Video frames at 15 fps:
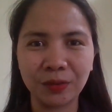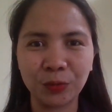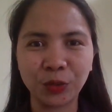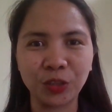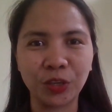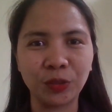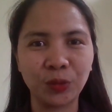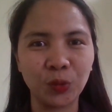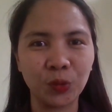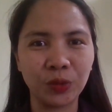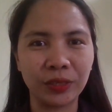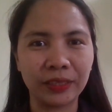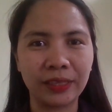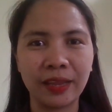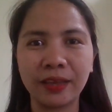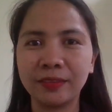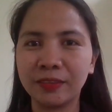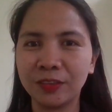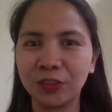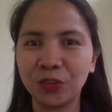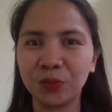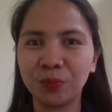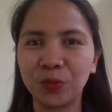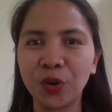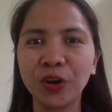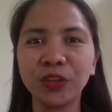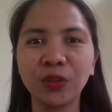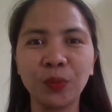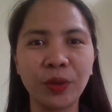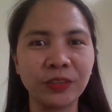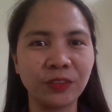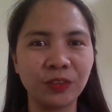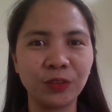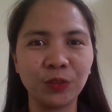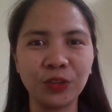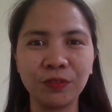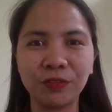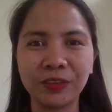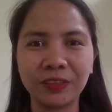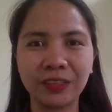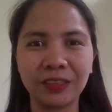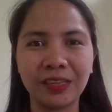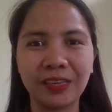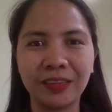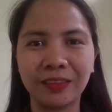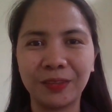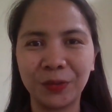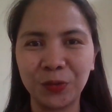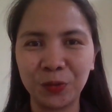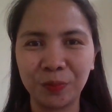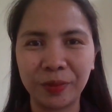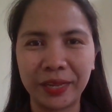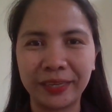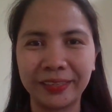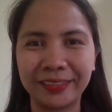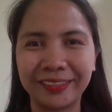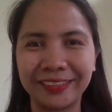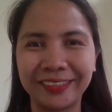which I took at Lyceum Northwestern University, Dagupan.